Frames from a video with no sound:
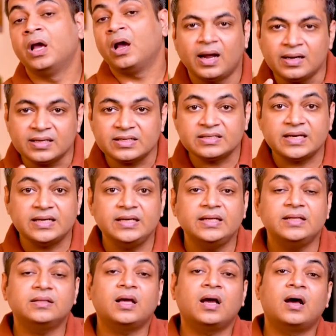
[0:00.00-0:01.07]

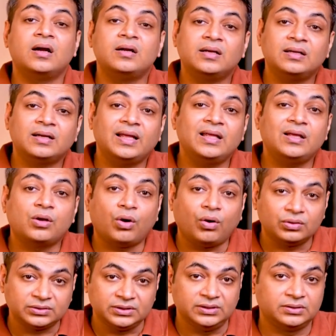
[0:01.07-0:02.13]
Understanding the underlying
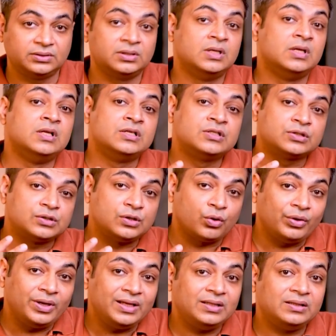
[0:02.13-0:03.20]
causes,
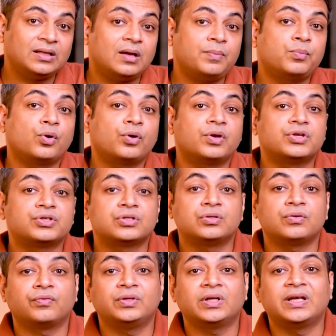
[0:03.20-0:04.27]
slowing the progression
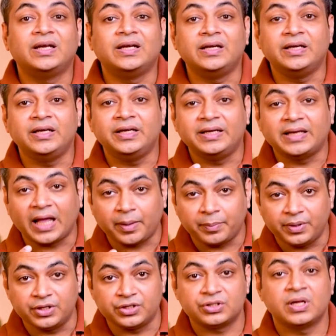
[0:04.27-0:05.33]
of the kidney
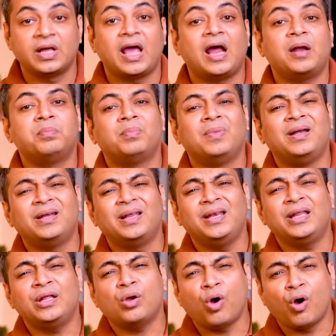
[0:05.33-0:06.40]
damage and
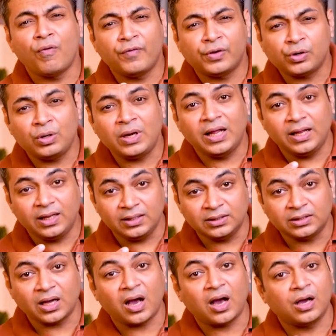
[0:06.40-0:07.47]
maintaining overall
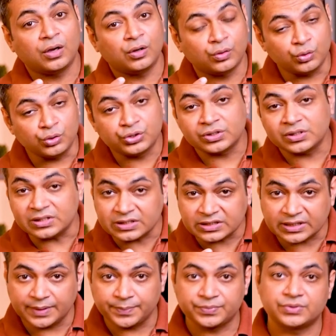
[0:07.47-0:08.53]
health are crucial
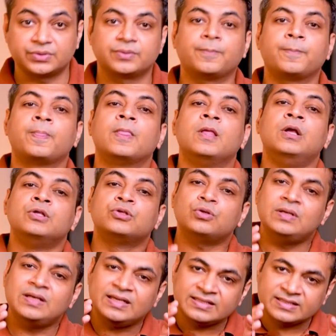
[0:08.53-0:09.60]
steps. So
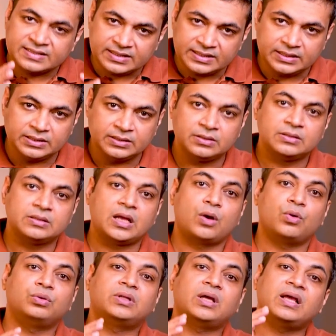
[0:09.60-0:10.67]
let's see
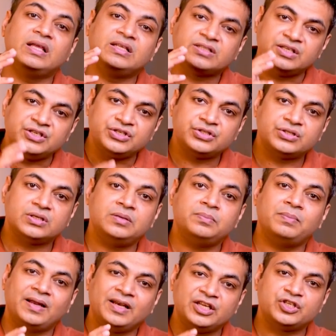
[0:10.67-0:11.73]
now the essential
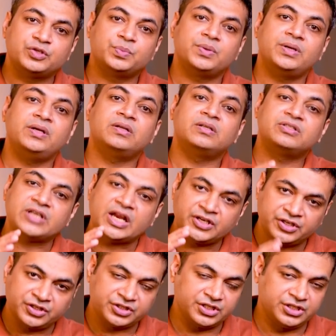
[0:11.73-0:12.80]
management
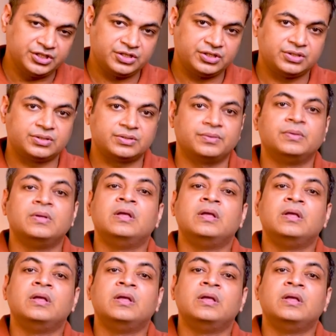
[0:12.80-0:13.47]
strategies.